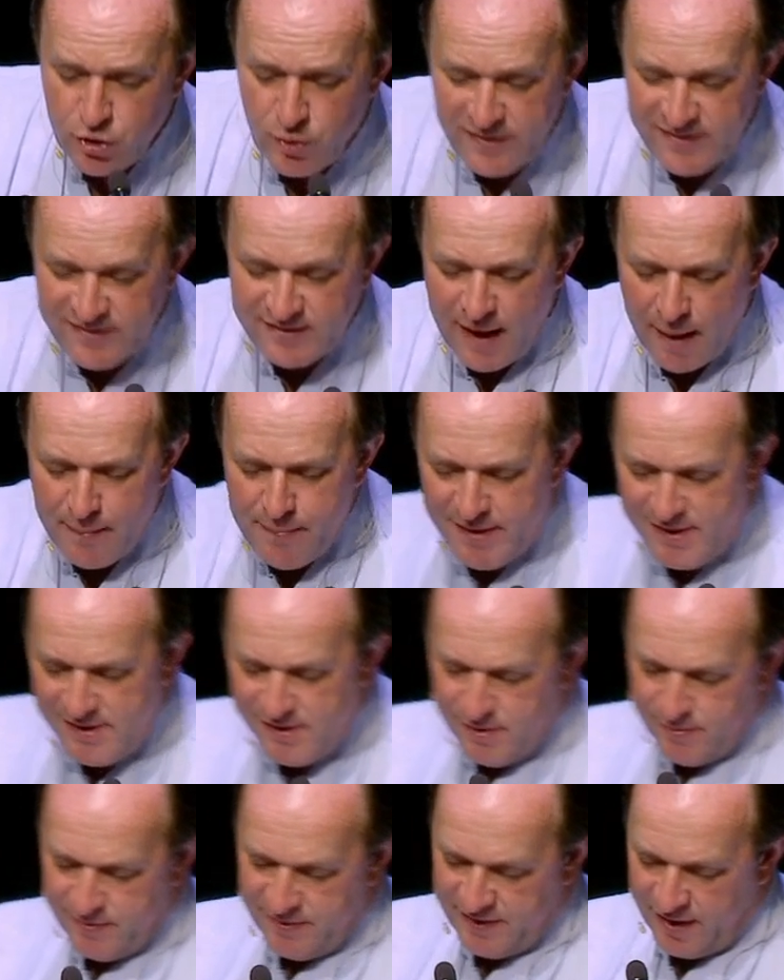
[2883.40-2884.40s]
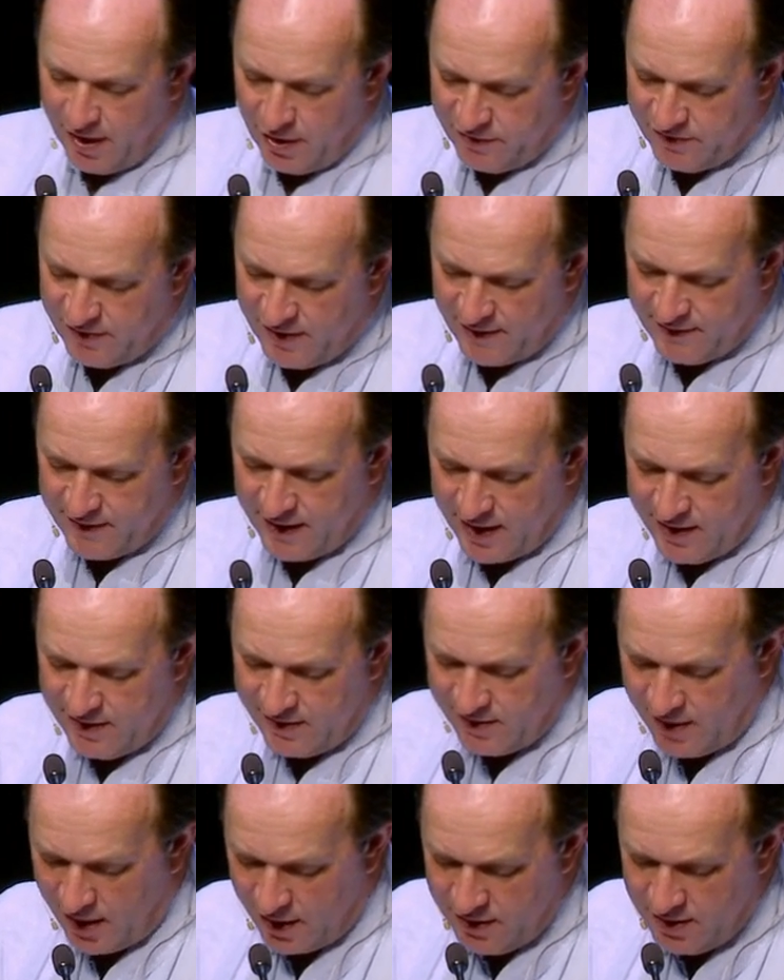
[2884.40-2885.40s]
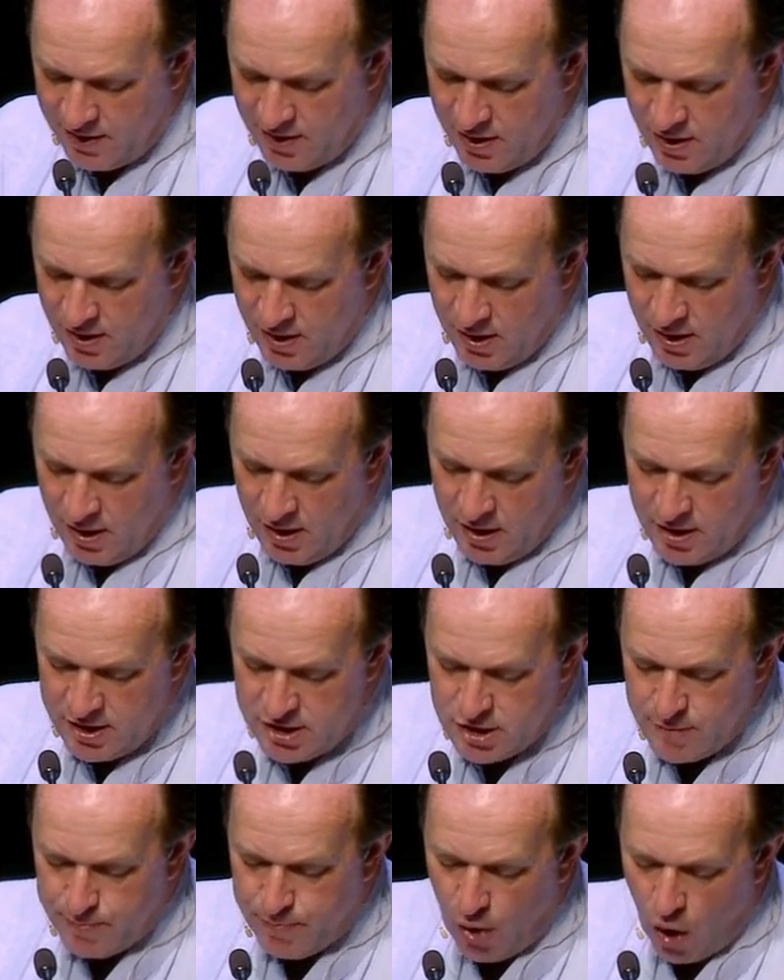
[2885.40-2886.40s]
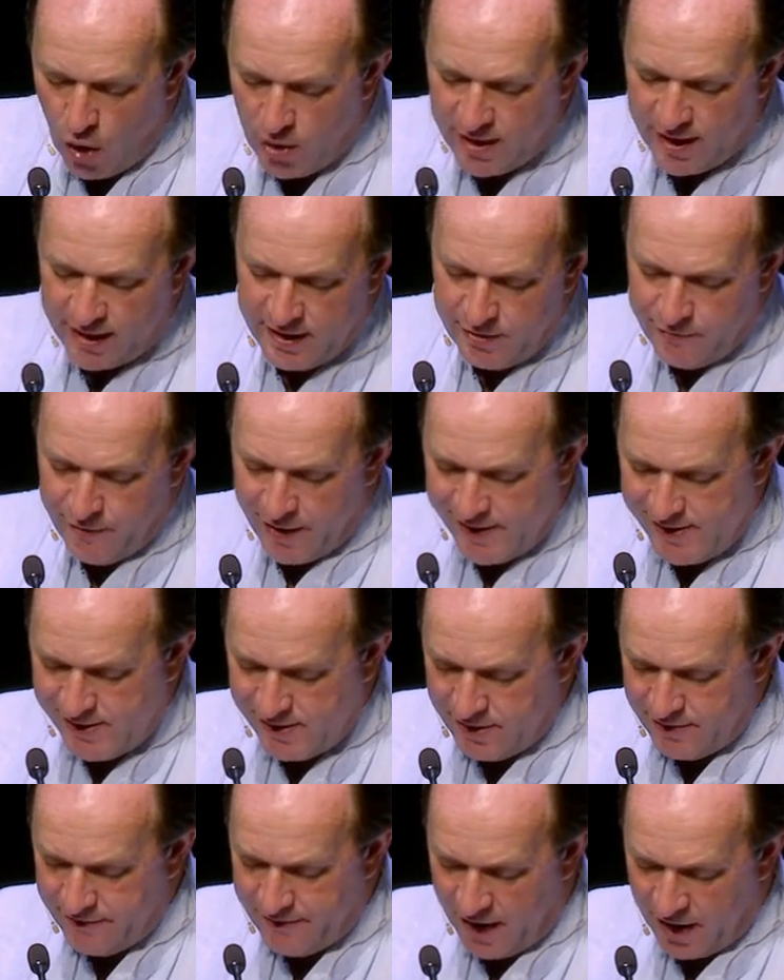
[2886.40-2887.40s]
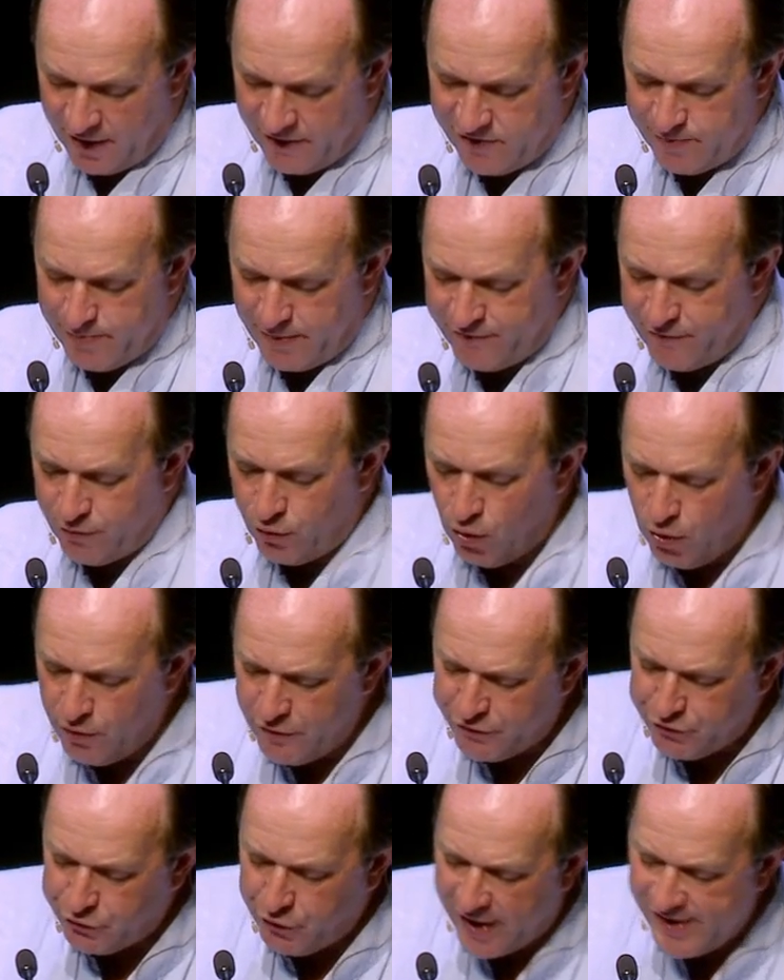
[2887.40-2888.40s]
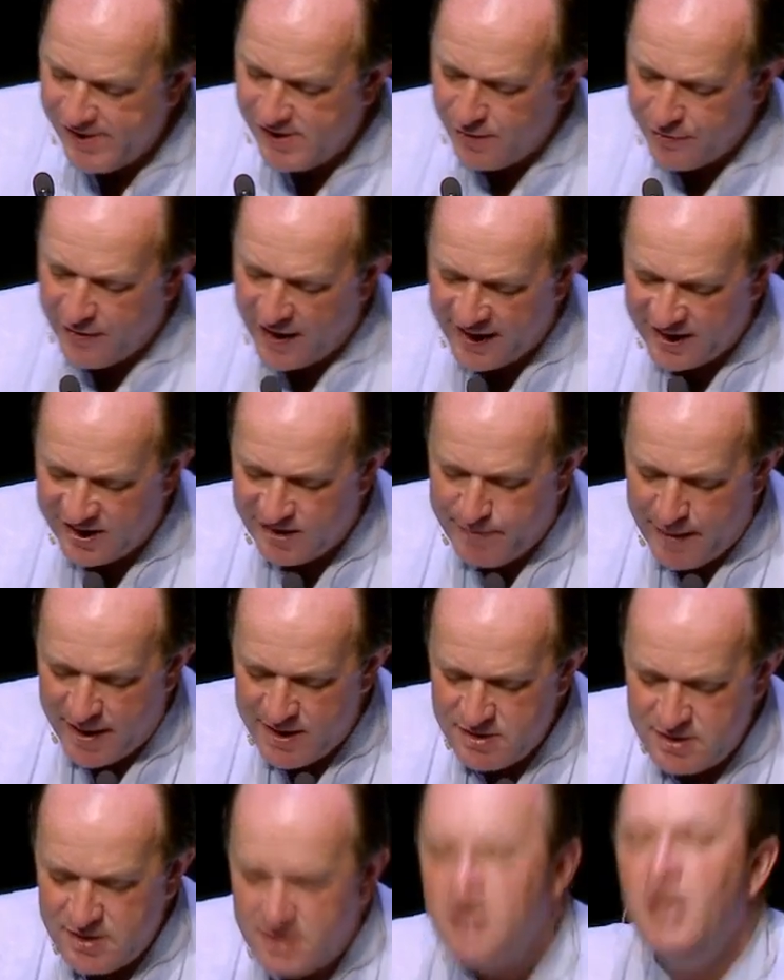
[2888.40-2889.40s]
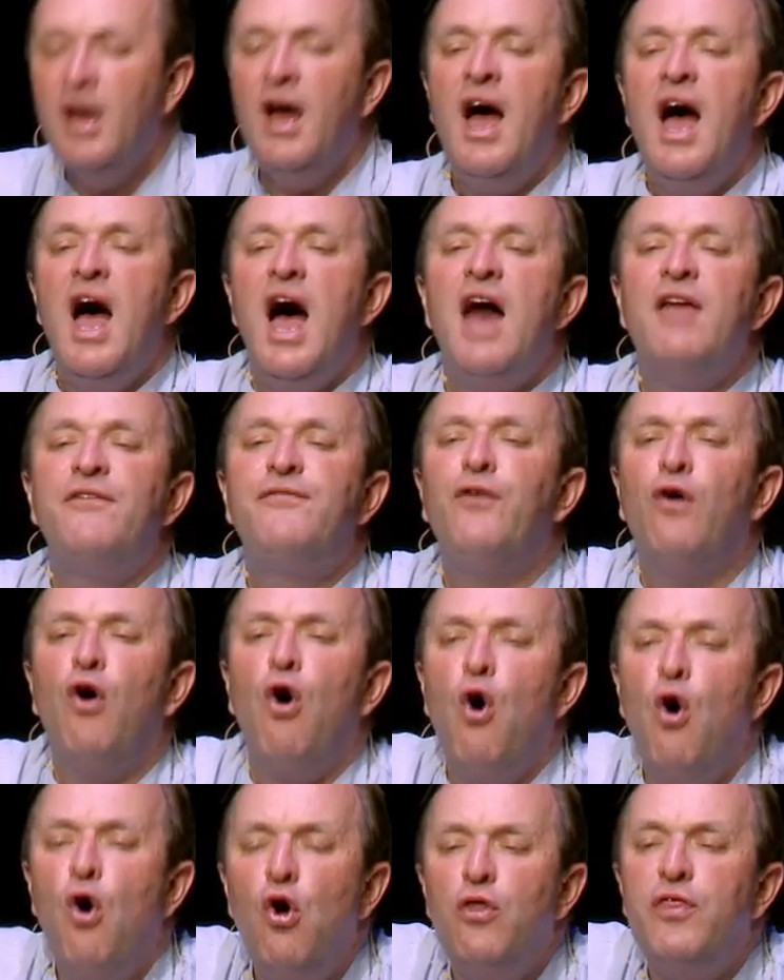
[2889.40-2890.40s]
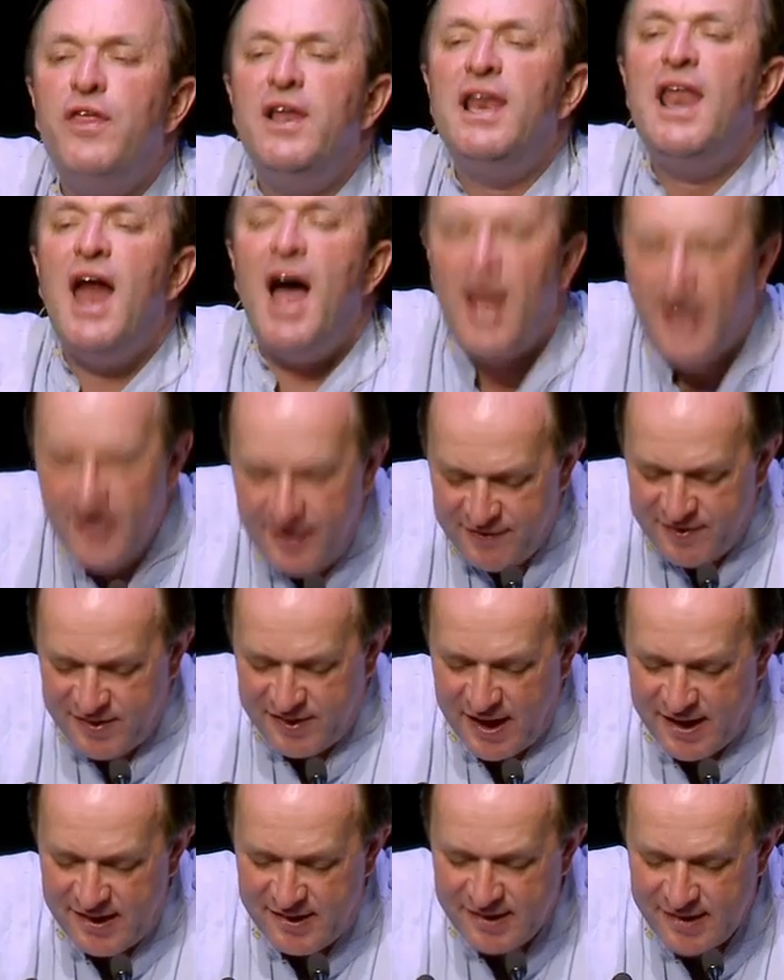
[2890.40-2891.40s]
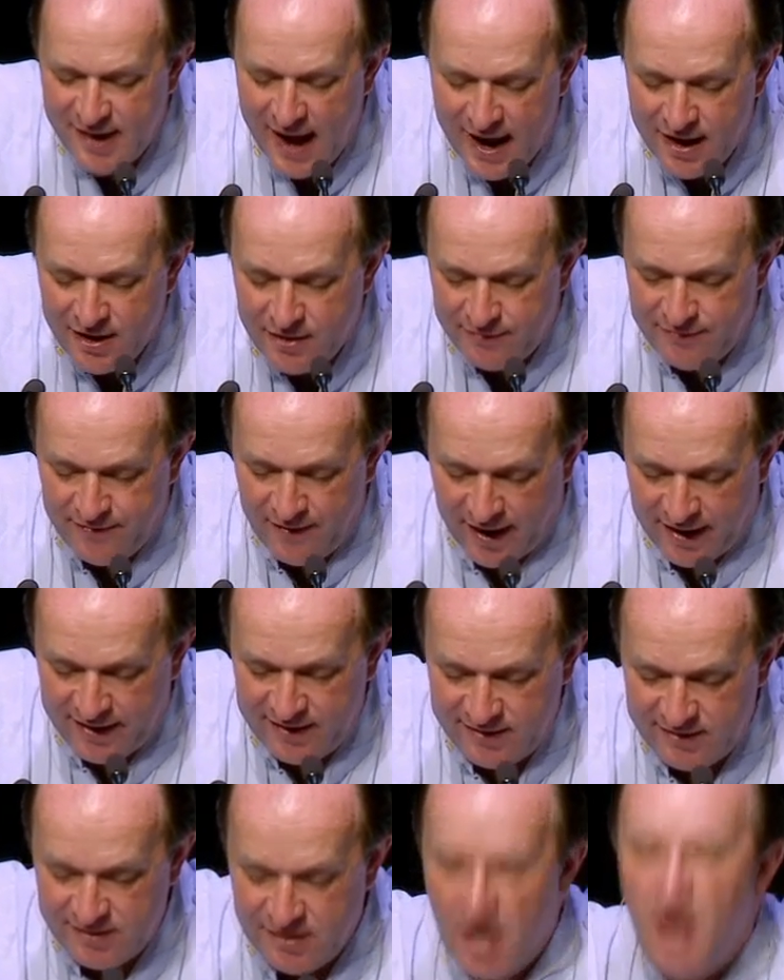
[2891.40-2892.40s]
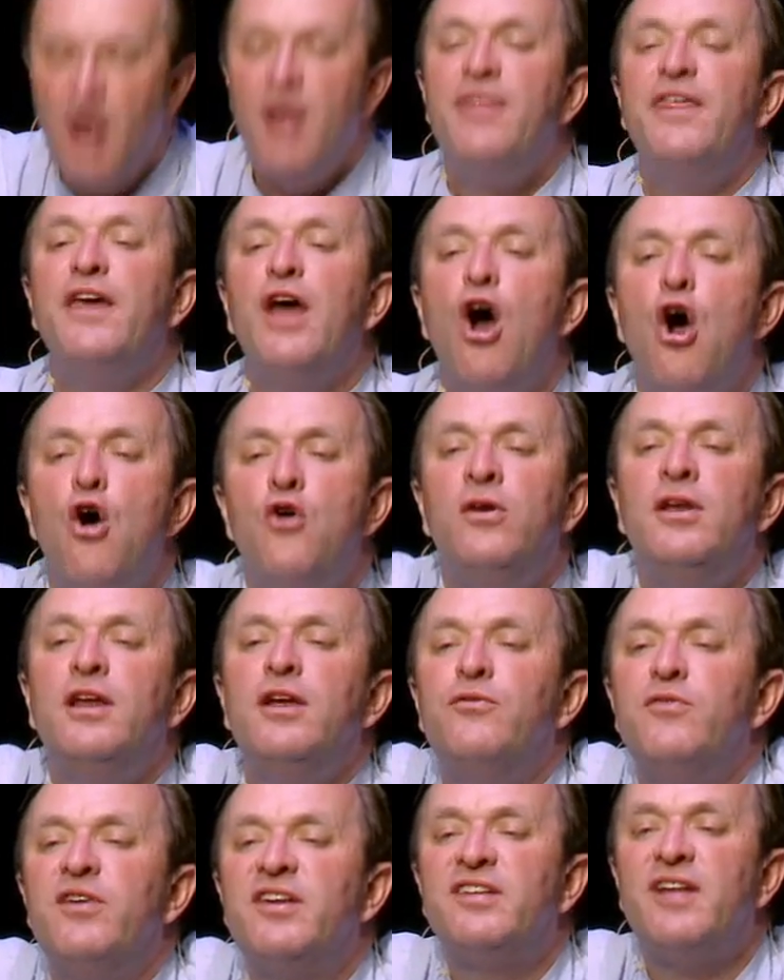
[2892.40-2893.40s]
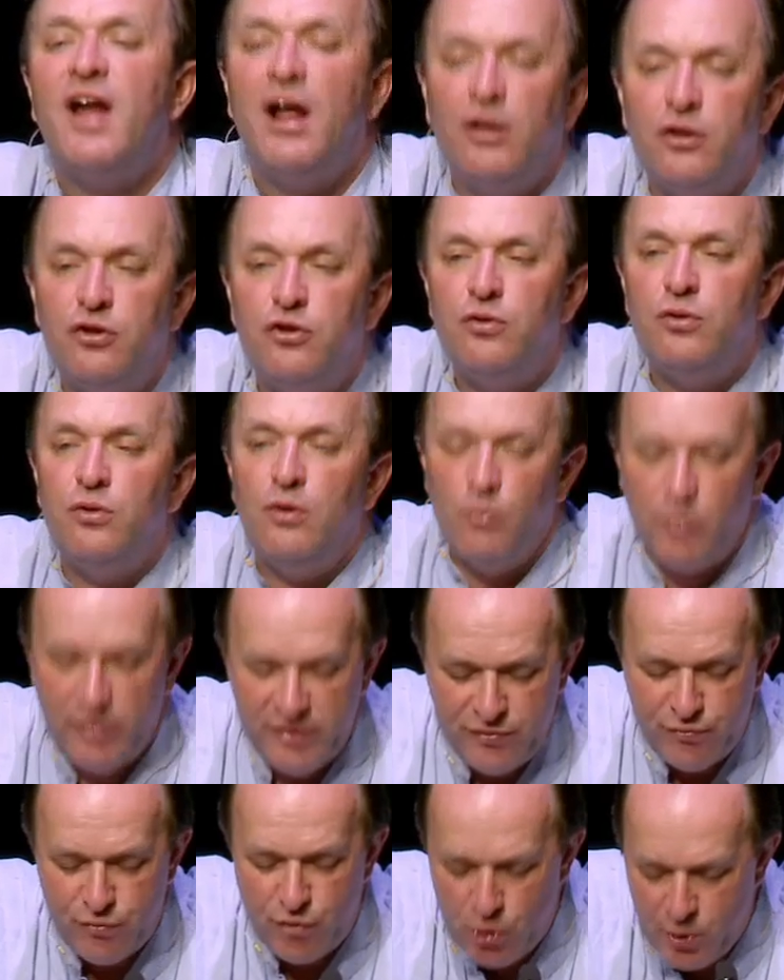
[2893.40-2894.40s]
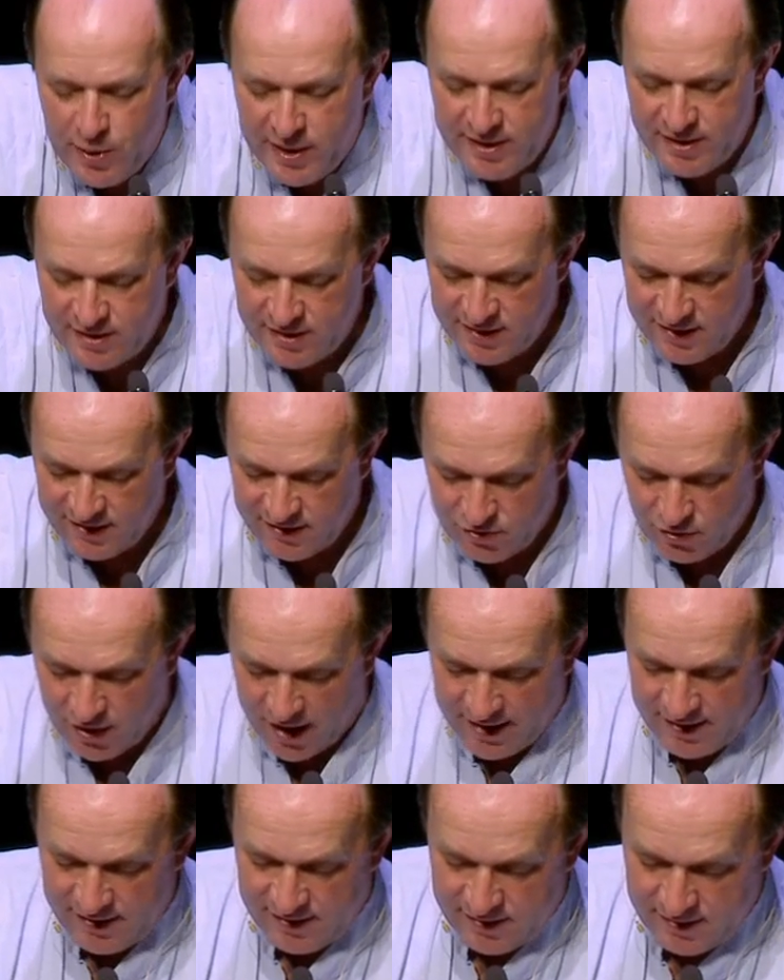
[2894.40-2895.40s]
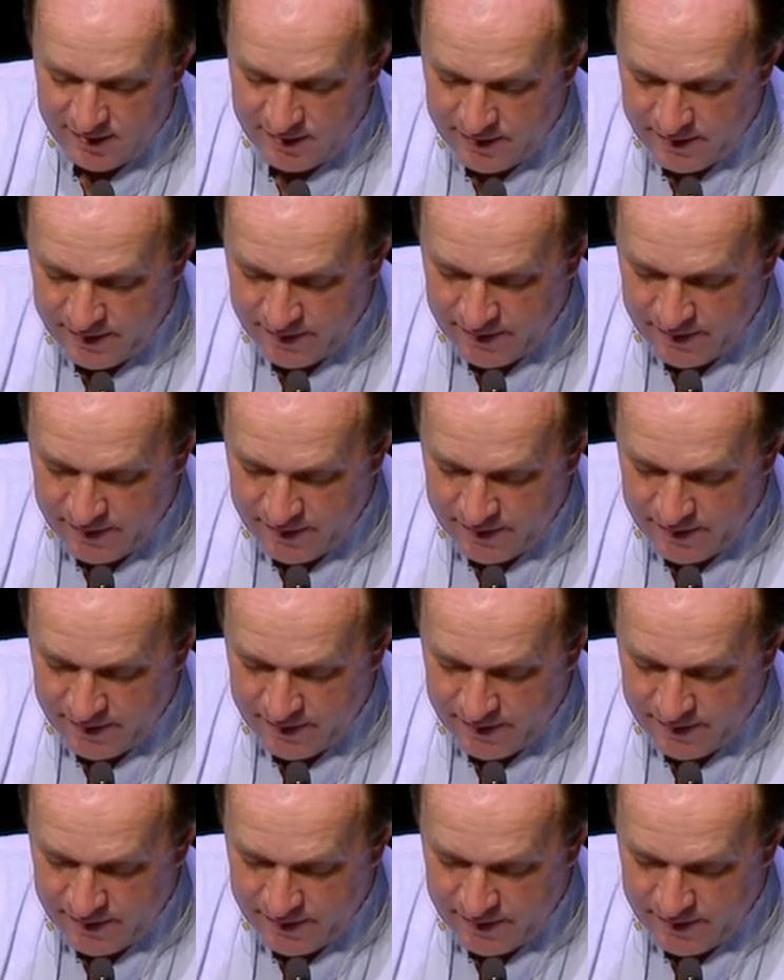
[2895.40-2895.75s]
to establish themselves in Afghanistan, to block any Russian advance. But for all the treasure they expended and for all the lives they sacrificed, the only result was ruin and disgrace.